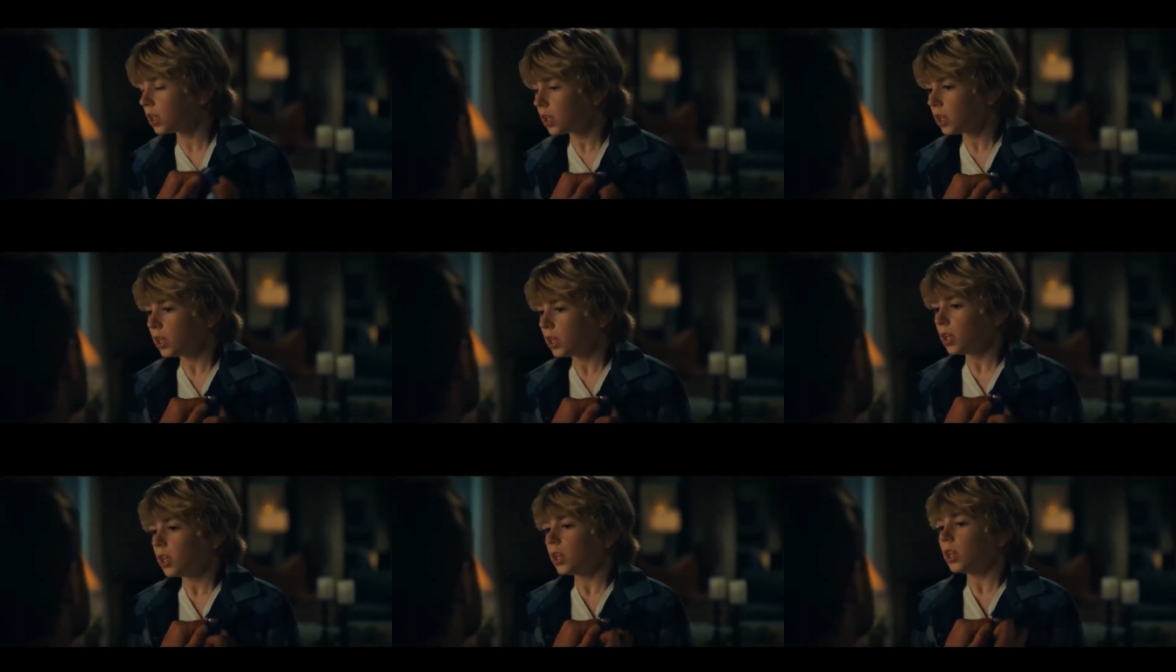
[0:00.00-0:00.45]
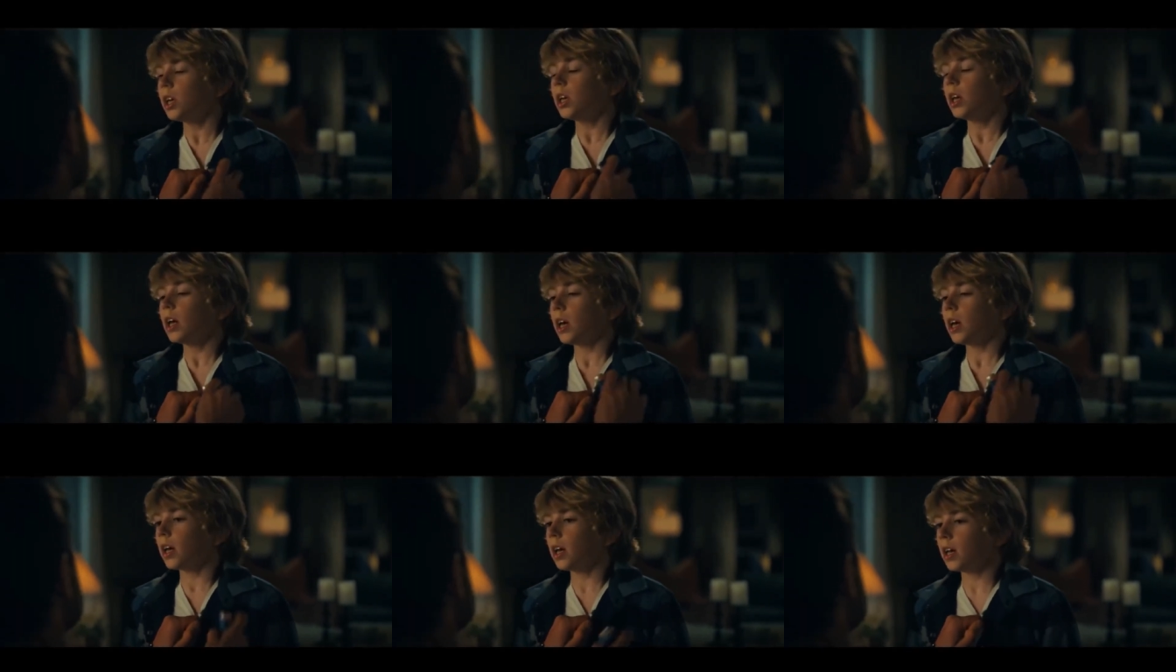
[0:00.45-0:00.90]
But,
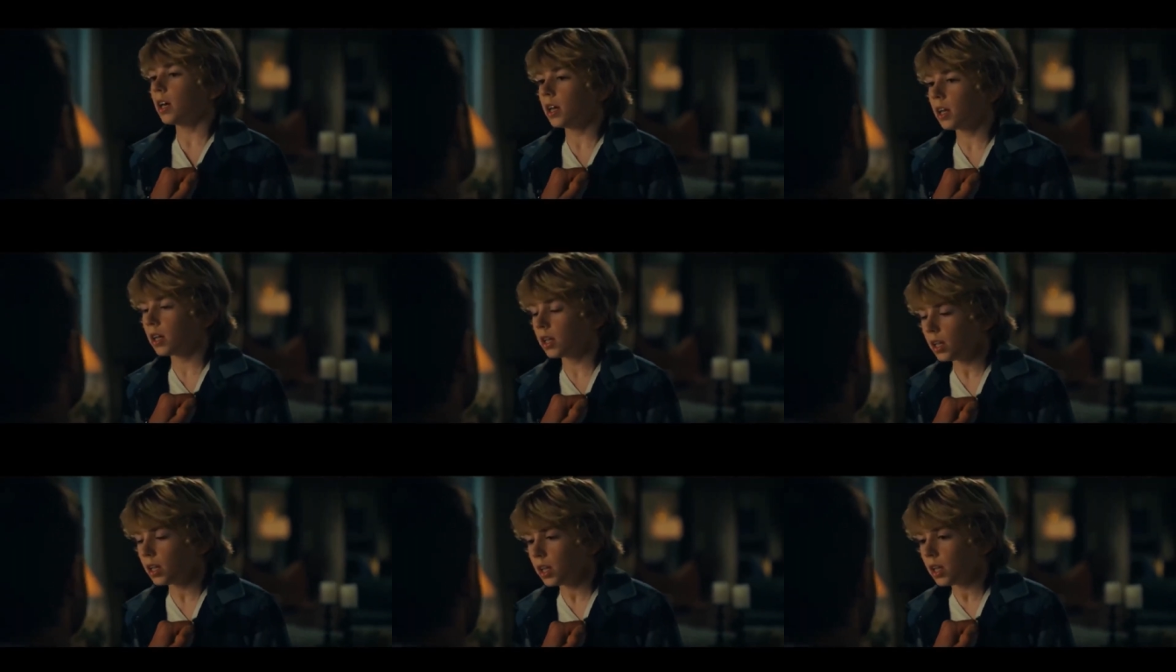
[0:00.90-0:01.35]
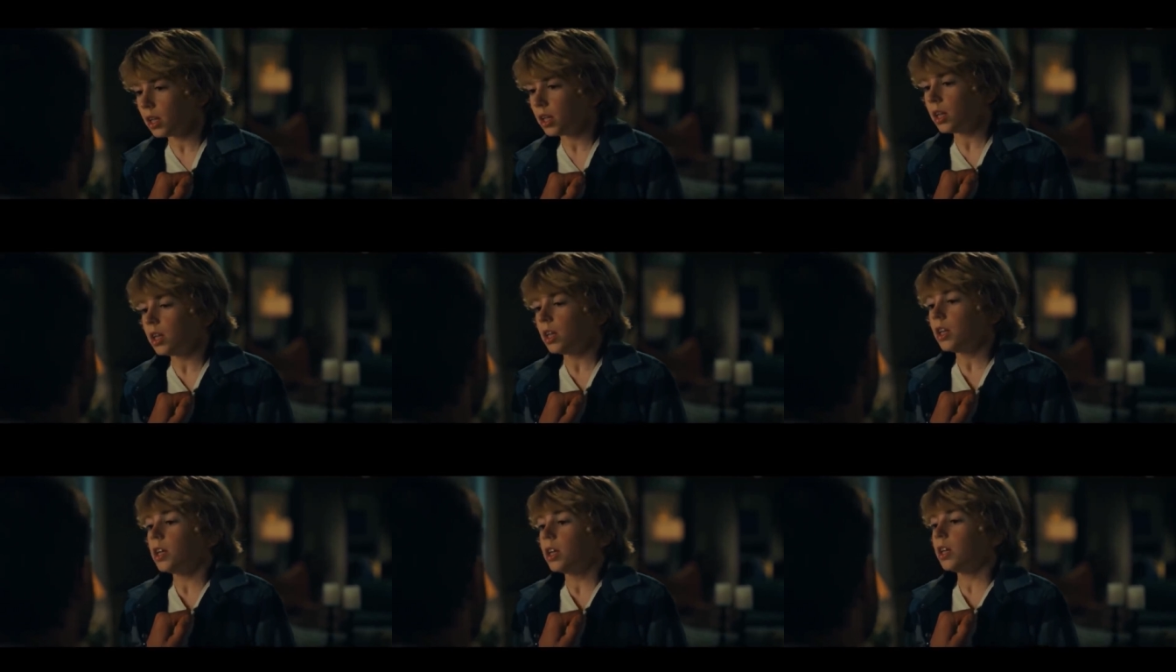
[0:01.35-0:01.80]
and eh, doesn't hamper
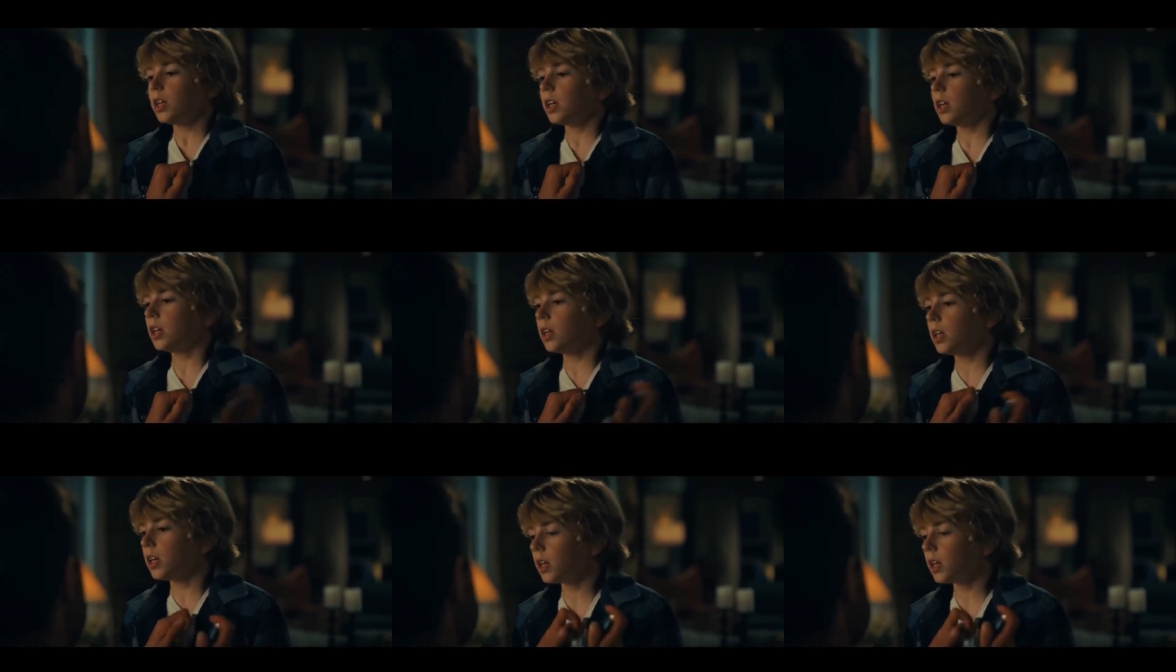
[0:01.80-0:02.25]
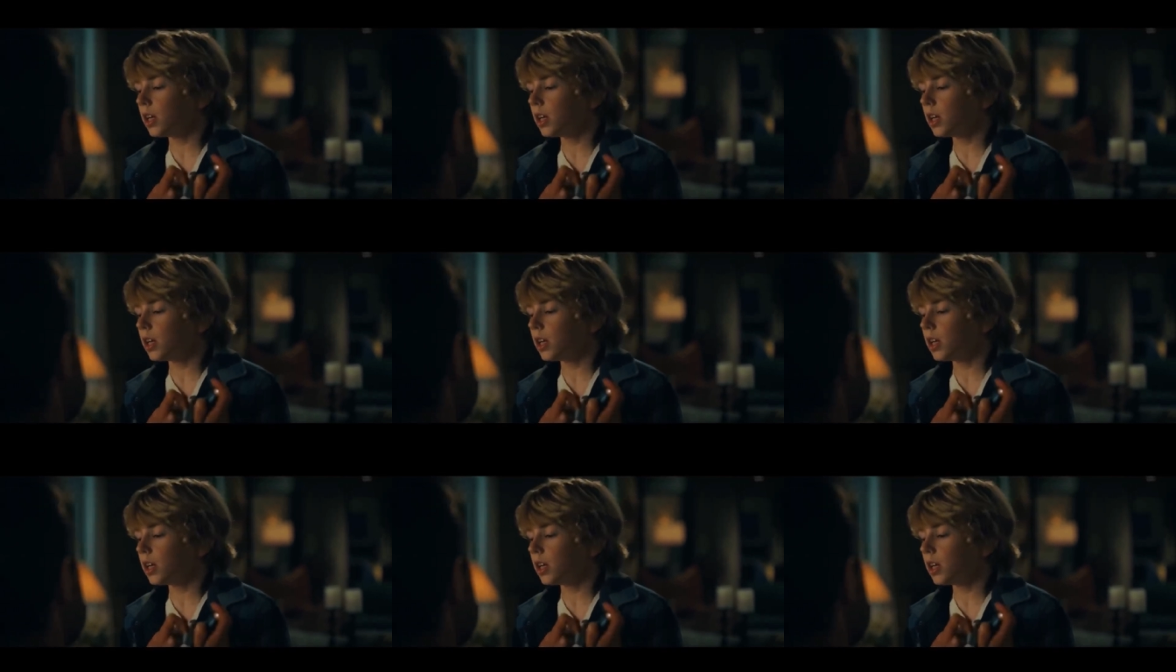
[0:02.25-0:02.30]
the experience.